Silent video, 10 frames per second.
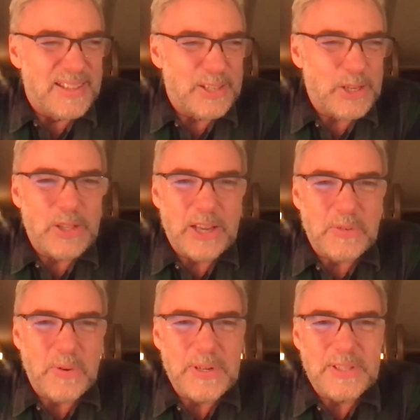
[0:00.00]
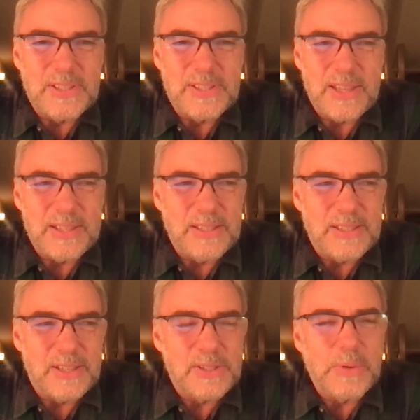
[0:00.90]
uh, collect royalties on
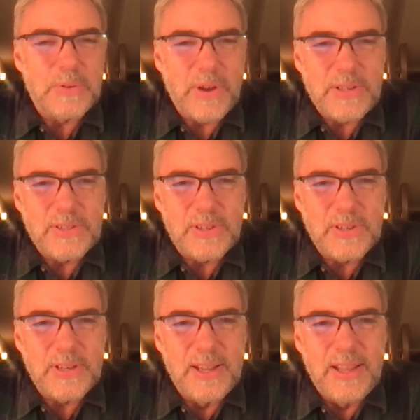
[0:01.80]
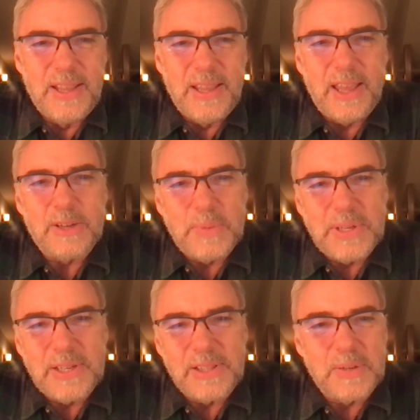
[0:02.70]
this, and so we registered. And
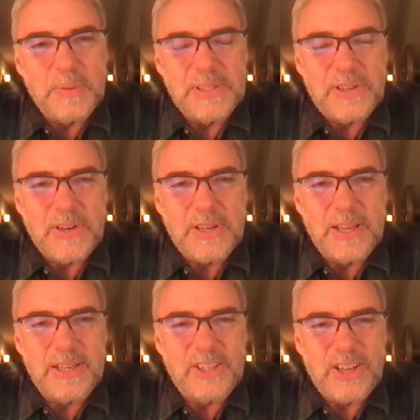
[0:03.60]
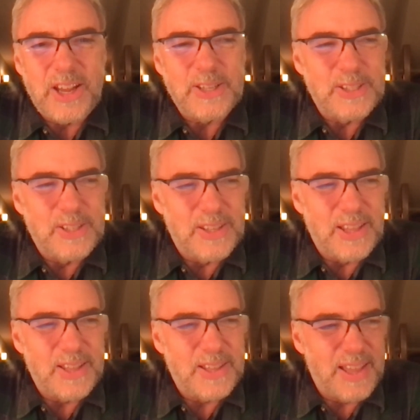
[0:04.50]
immediately we started getting checks
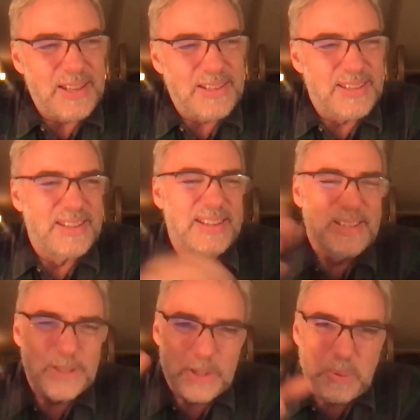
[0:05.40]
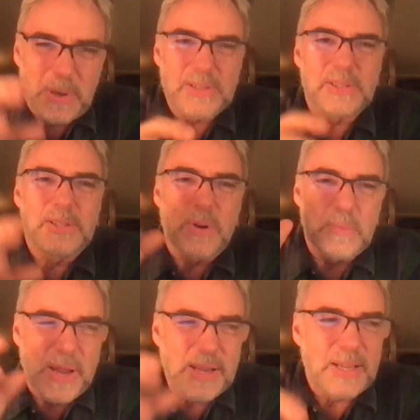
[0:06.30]
uh, and just deposits to our
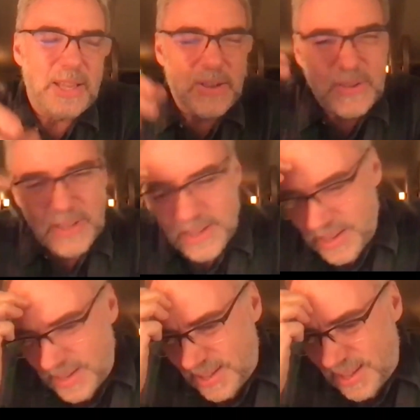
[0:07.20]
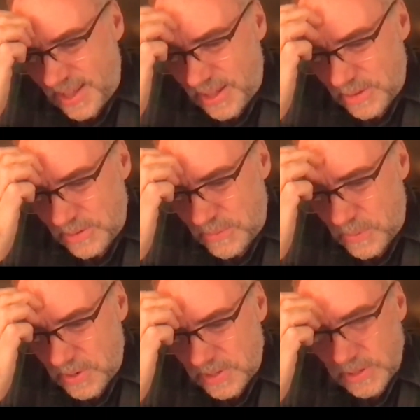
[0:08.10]
bank account uh,
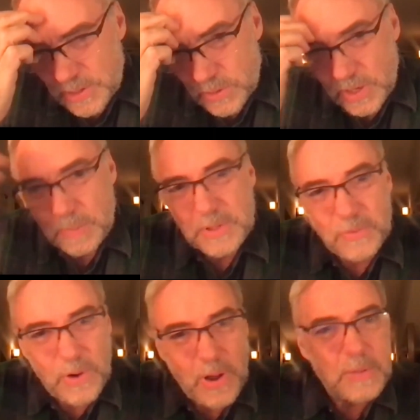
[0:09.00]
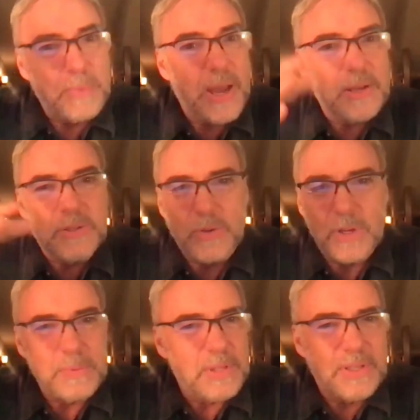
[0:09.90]
for these streams and for all the back
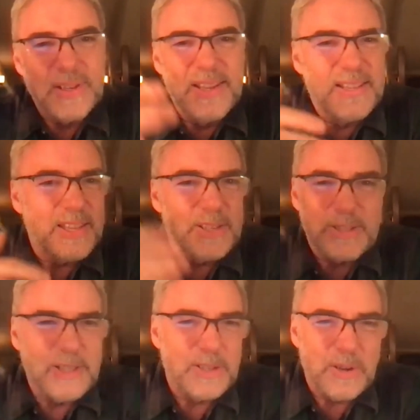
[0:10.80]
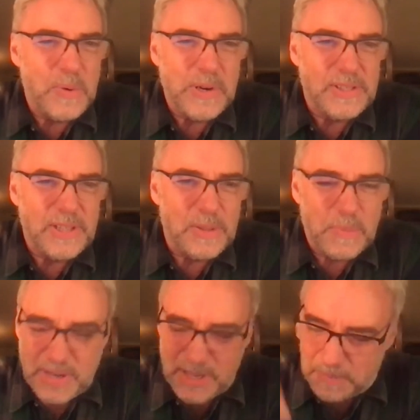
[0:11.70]
streams that they just didn't know where to send the
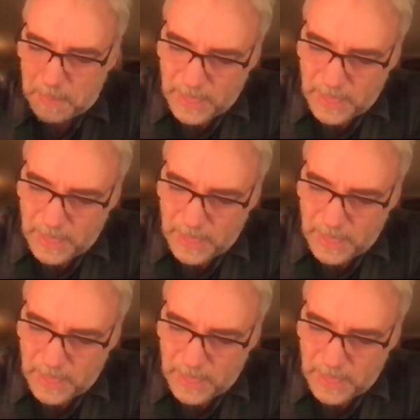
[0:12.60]
money.